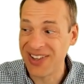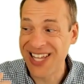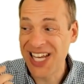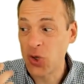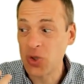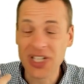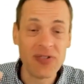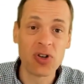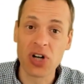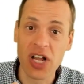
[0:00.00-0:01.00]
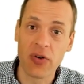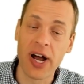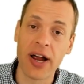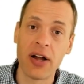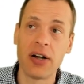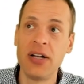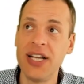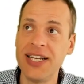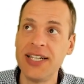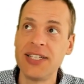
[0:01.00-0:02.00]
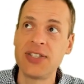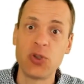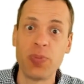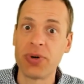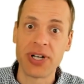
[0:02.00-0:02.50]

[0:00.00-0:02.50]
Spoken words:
They don't even require super